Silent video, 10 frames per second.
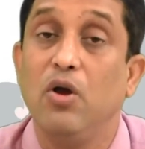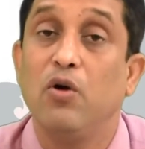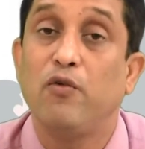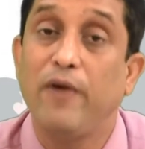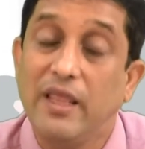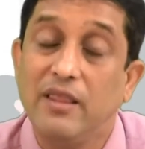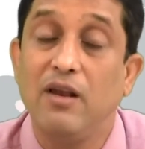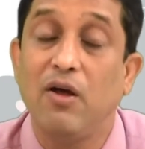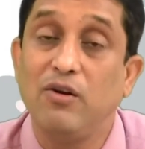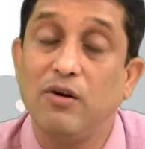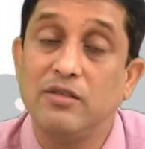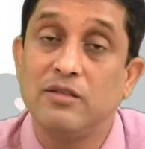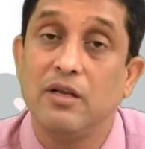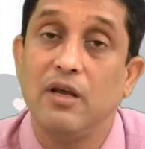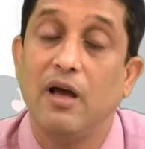when the
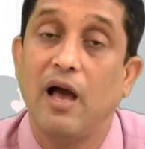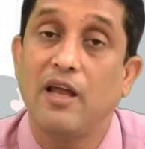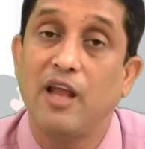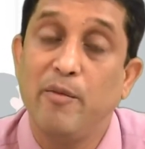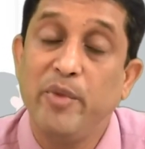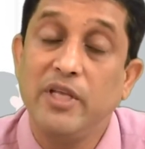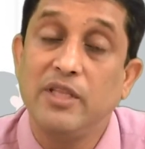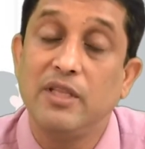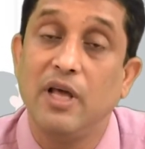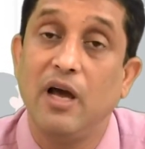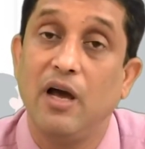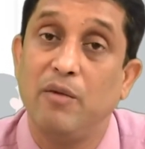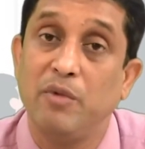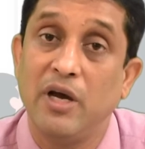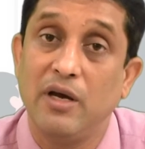learners are having
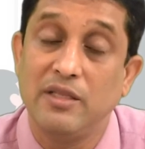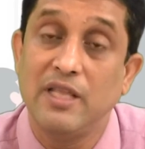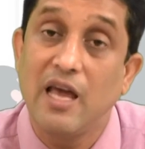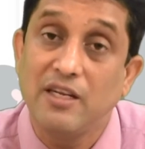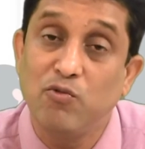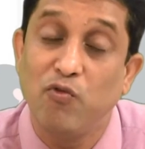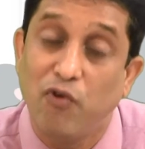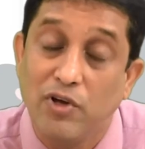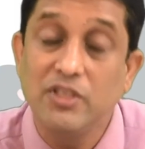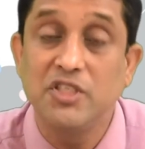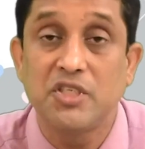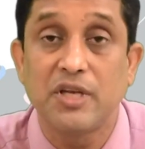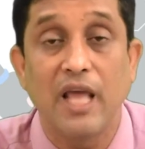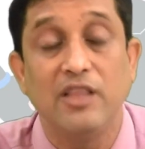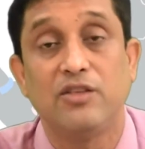their own
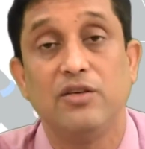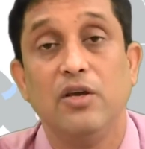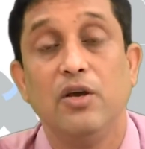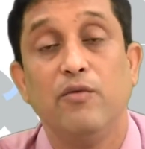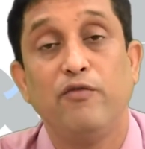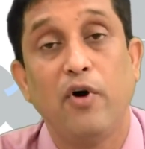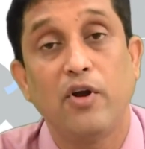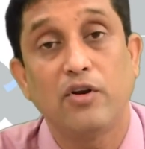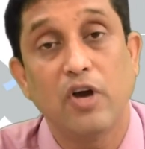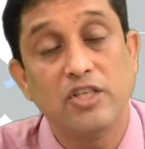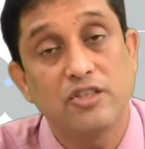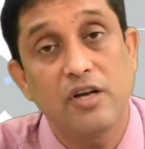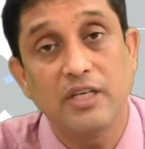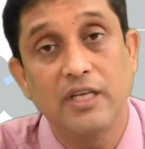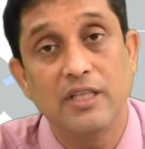strength for
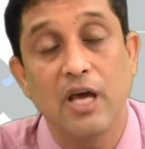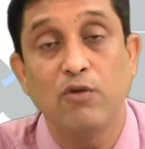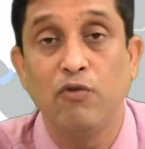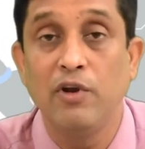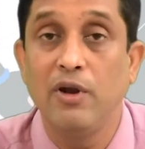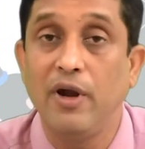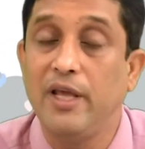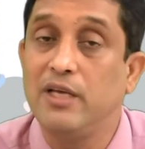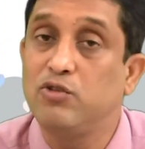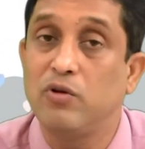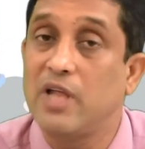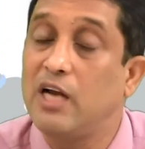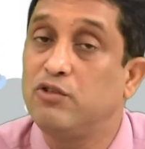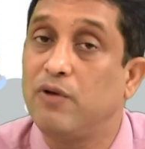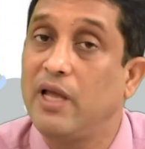constructing their own learning, so
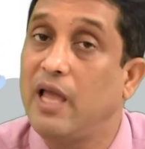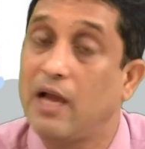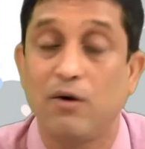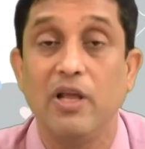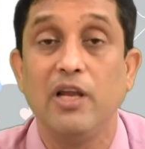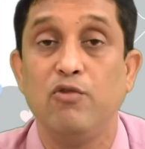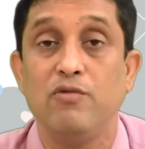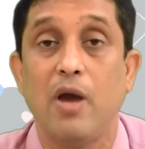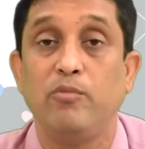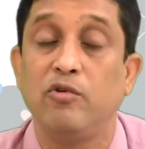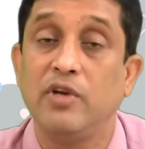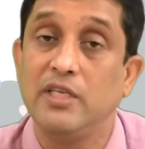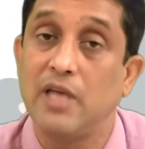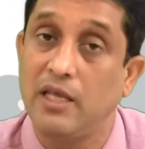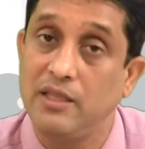that is why accordingly we have to
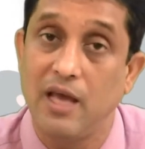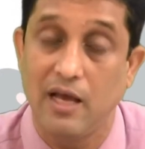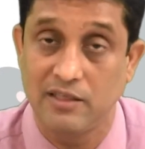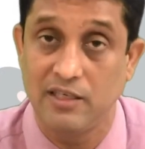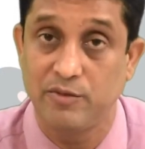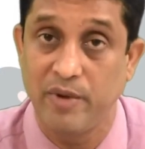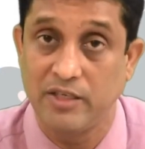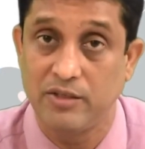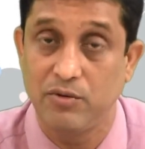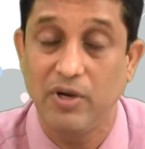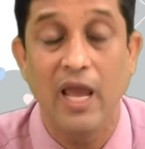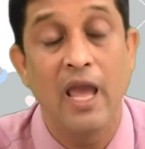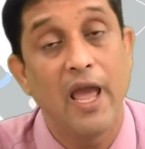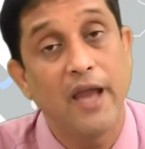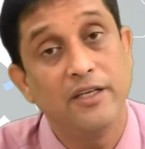design the assessment. Okay.
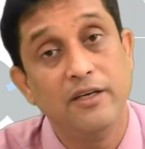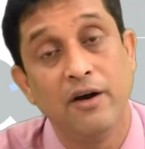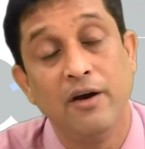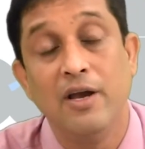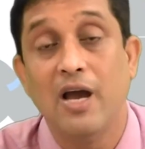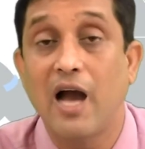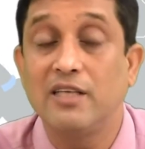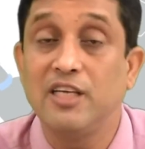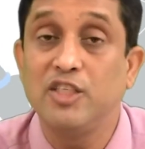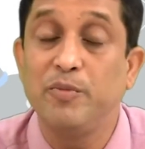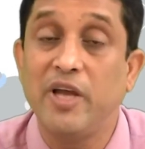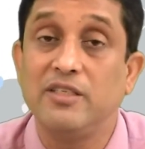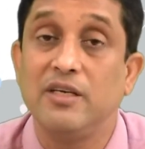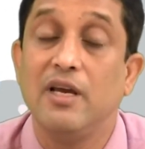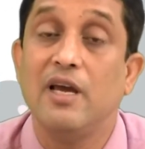And here
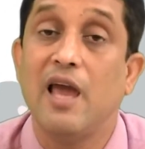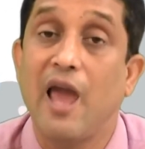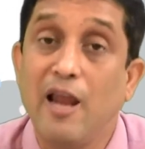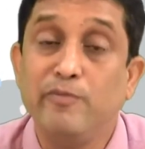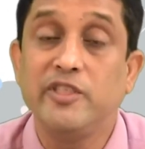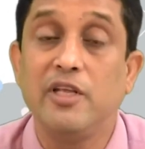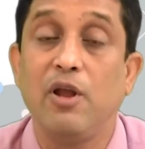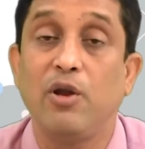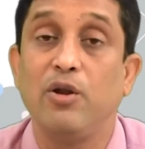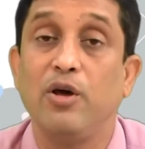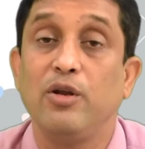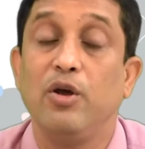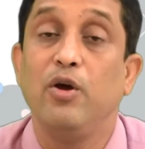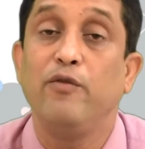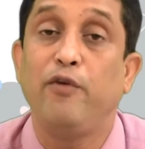assessment helps the
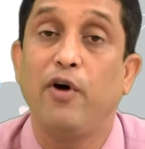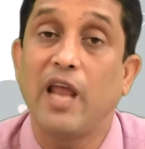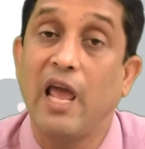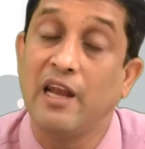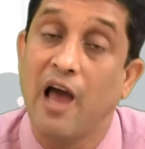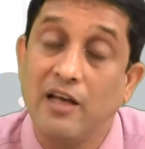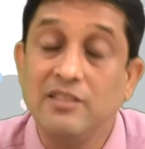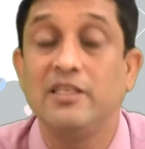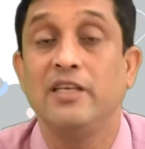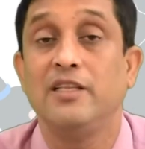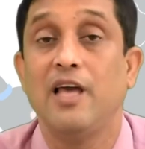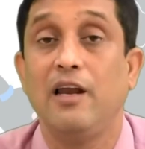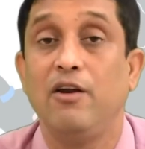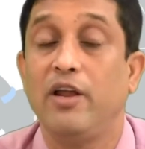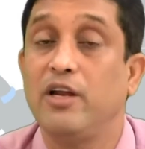learner for enhancing their
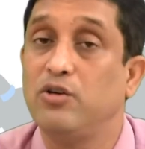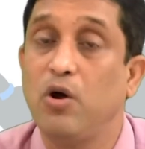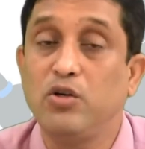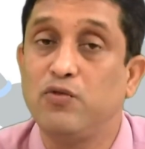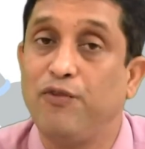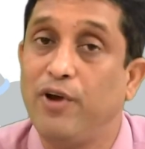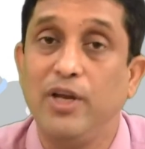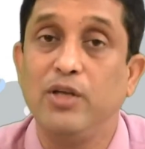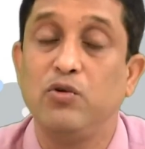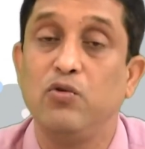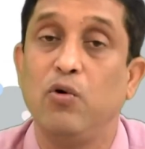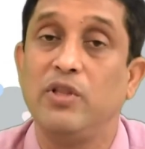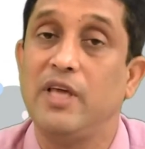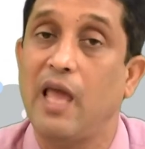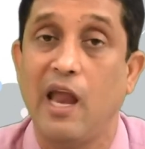learning, not only to know
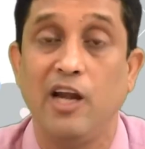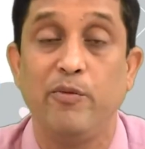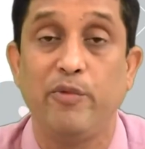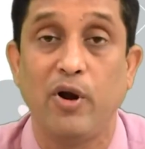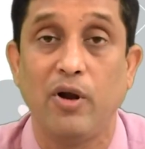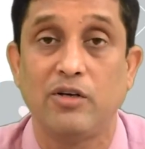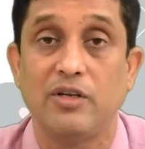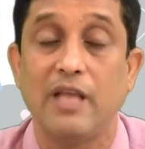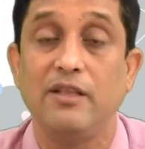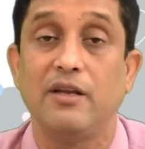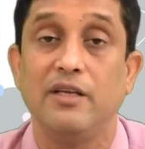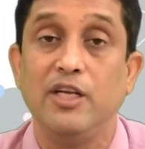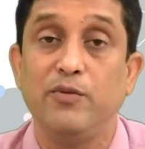the end product, rather it